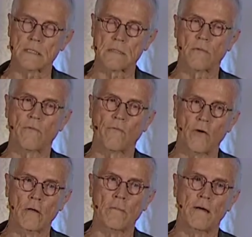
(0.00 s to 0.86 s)
It's a
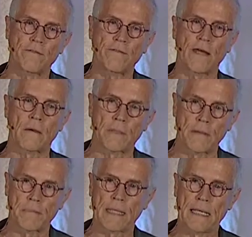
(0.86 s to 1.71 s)
form of
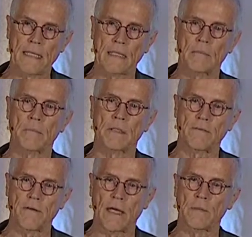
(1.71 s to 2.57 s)
family planning, but
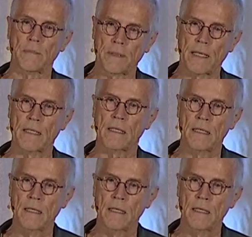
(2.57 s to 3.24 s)
the family planning